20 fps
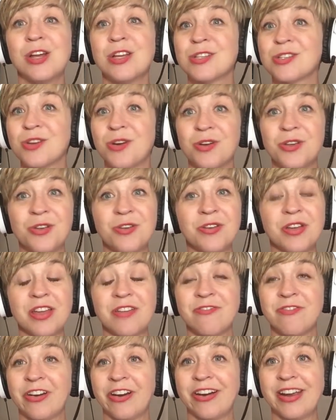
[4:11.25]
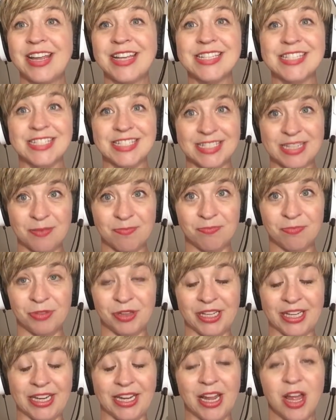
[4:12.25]
So you can very
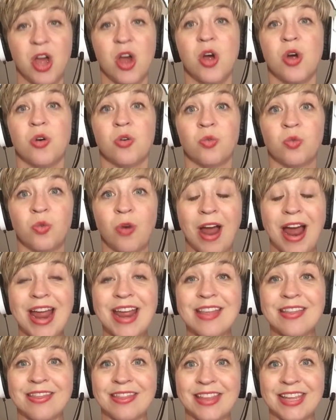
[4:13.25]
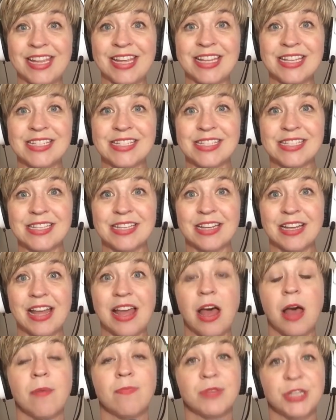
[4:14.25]
simply write these
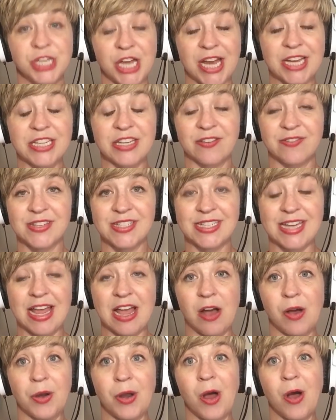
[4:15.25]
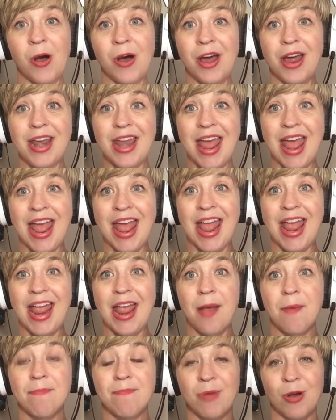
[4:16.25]
objectives down on
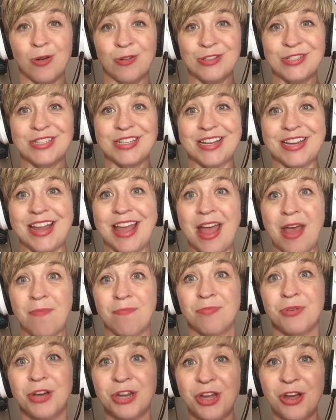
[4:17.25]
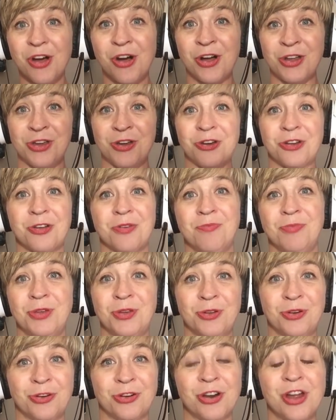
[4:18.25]
a Post-it and put it on your
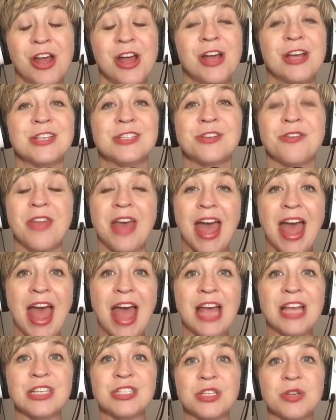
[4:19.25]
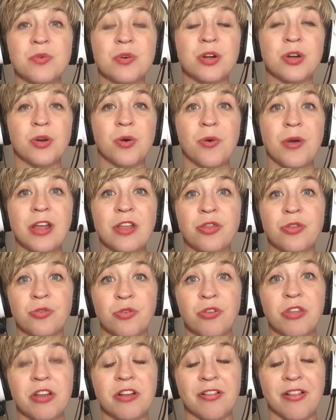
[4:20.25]
computer so that as you are going
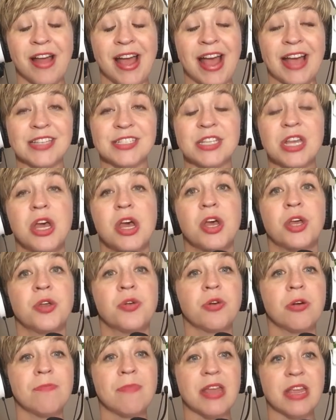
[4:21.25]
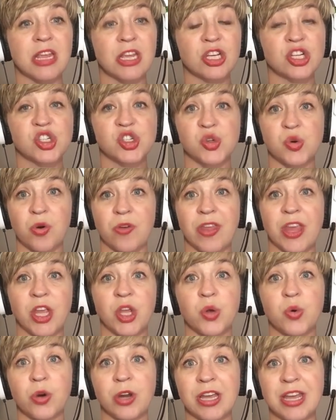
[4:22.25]
through the class, you are making sure that
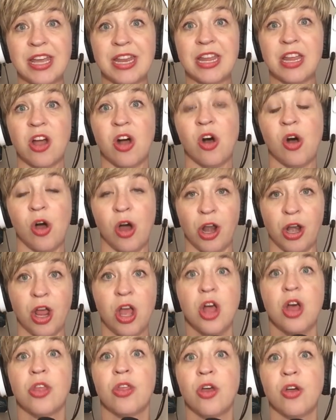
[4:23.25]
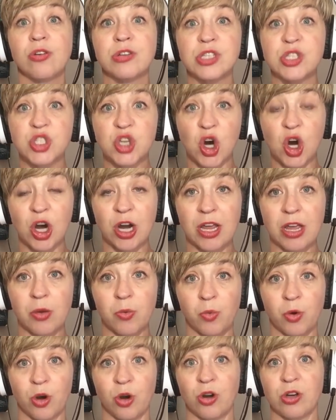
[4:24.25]
you are hitting on those target
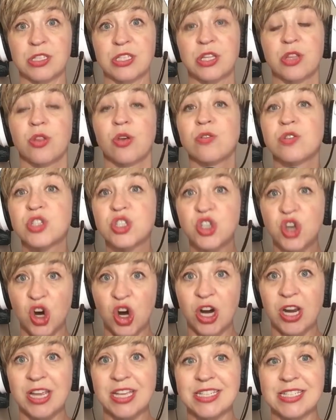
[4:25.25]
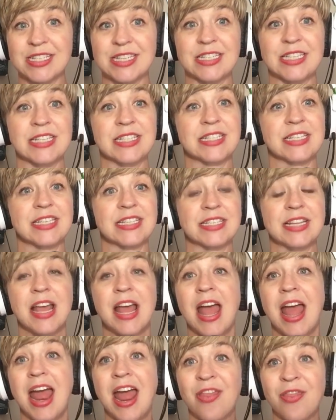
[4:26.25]
words, those target sentences,
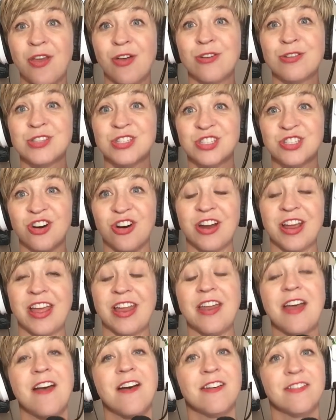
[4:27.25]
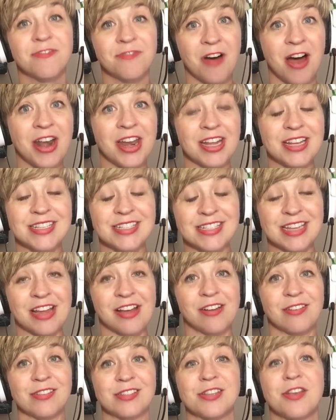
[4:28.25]
and those target phonic
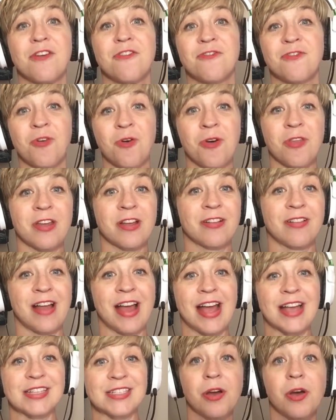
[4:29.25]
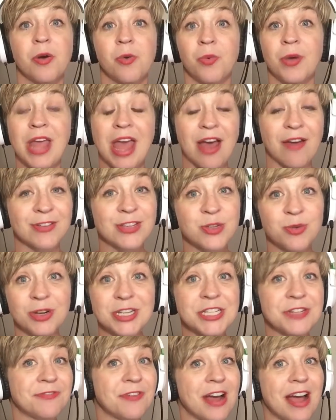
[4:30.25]
sounds for the class. We have
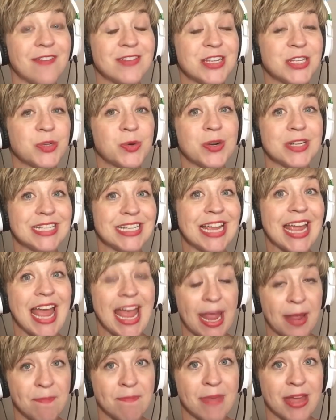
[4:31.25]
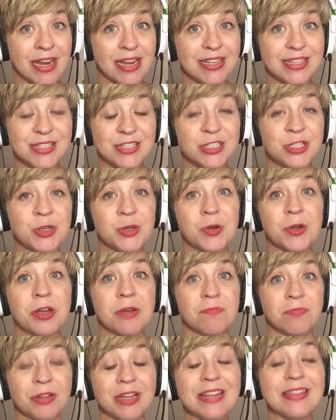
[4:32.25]
25 to 28 minutes to
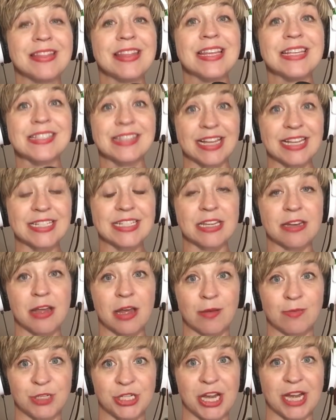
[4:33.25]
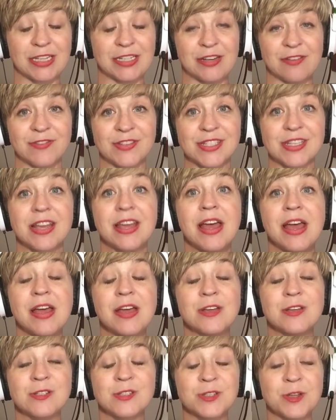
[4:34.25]
complete these lesson objectives.
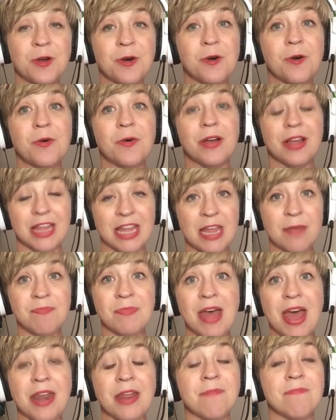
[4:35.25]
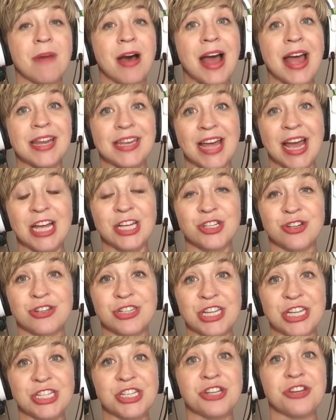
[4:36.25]
So keep that in mind as you're
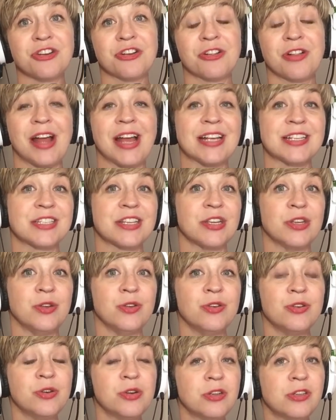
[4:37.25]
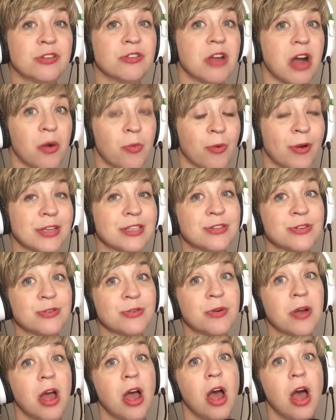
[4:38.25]
teaching your class, that you do not want
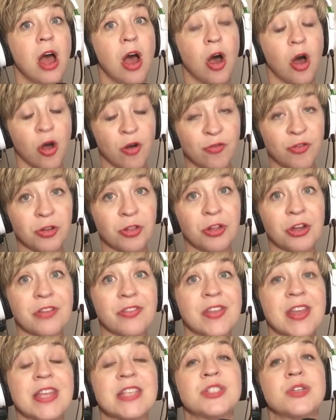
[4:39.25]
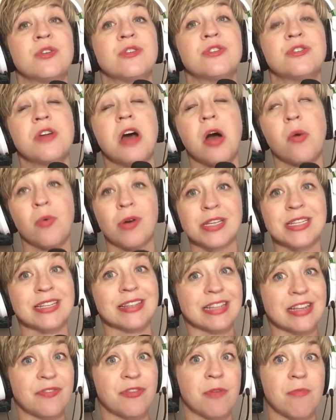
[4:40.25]
to overlook these. You do not want to
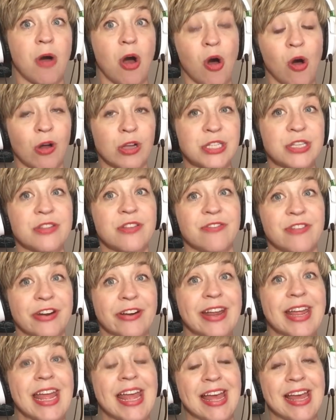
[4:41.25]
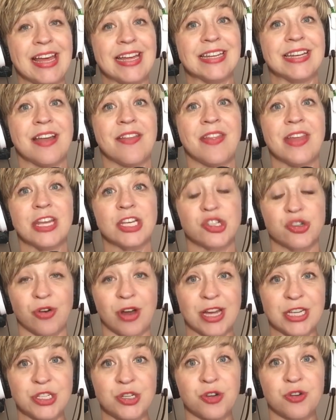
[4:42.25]
leave them all to the very end and then
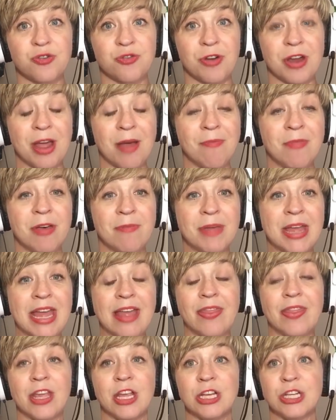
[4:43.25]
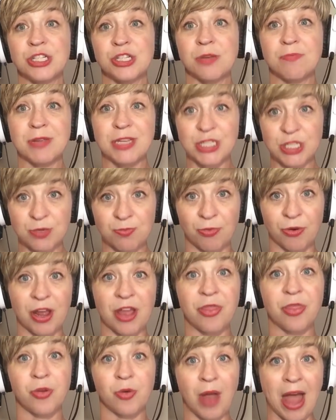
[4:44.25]
try to cram them in. These should be
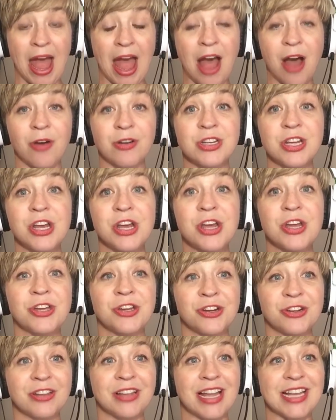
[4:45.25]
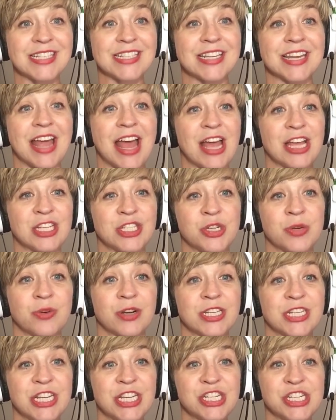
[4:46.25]
spread throughout your lesson as you
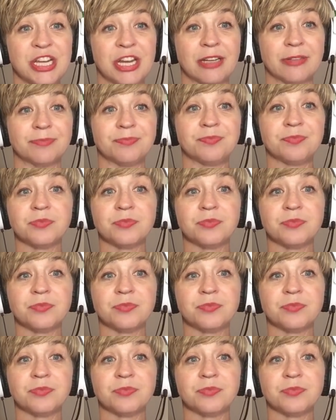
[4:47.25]
are teaching.